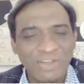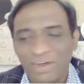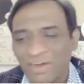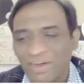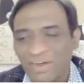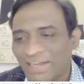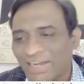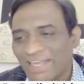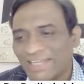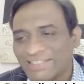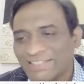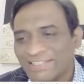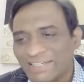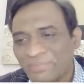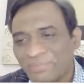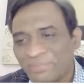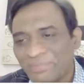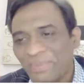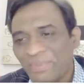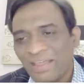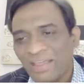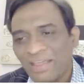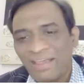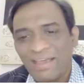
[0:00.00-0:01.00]
to the organizer,
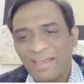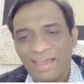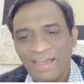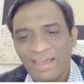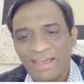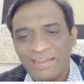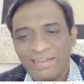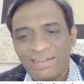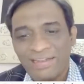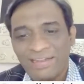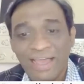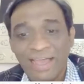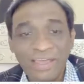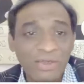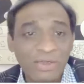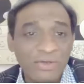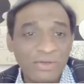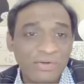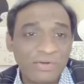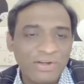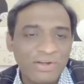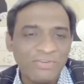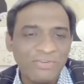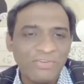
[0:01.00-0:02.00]
and thank
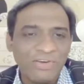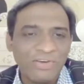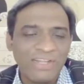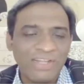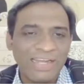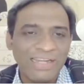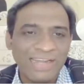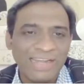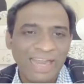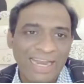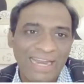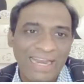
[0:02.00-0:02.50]
you, Varun, for that